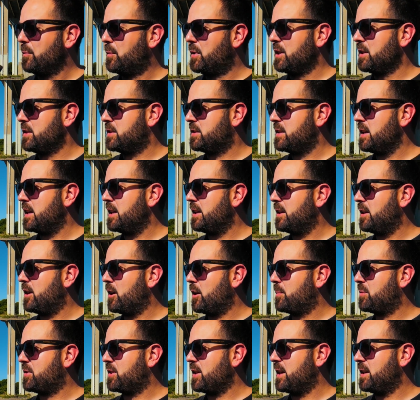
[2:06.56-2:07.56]
but he's seeing it
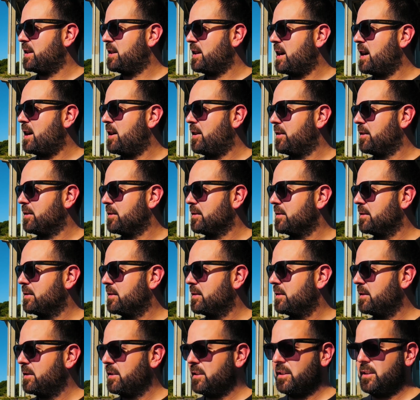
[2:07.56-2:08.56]
upside down.
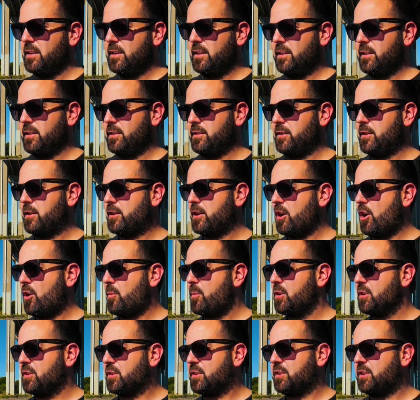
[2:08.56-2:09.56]
You can
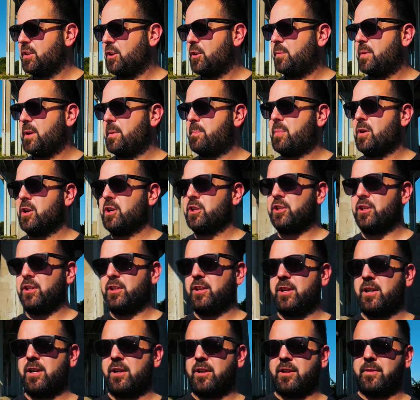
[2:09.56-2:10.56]
almost still be pushing,
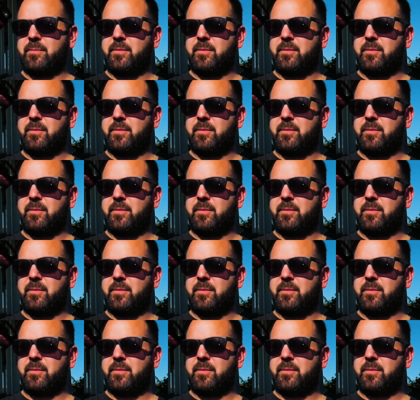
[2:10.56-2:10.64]
you know what I